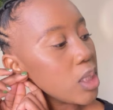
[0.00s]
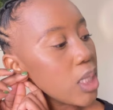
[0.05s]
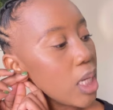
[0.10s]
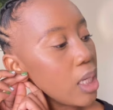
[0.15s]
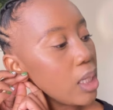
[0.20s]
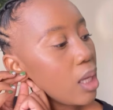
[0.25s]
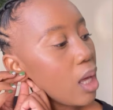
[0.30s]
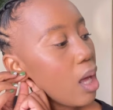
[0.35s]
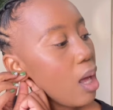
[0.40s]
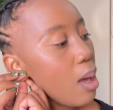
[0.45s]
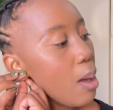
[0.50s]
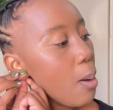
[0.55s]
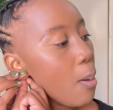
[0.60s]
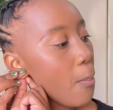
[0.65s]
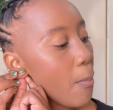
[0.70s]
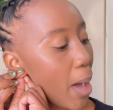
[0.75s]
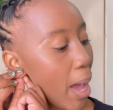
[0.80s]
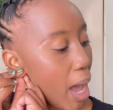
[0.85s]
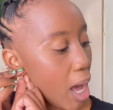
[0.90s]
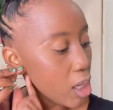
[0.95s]
take
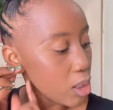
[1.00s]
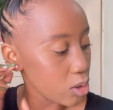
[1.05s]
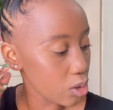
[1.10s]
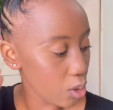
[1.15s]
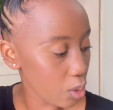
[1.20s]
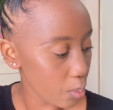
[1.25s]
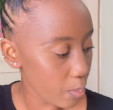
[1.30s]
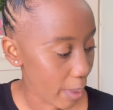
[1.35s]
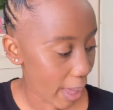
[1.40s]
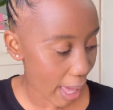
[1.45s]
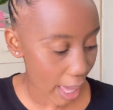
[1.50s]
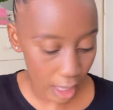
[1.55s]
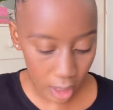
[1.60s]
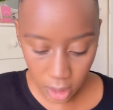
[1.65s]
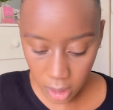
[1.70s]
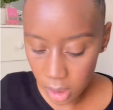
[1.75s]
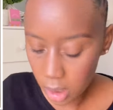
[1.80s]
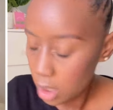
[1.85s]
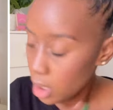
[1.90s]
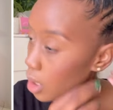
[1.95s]
my aldo
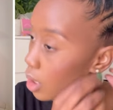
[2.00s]
bag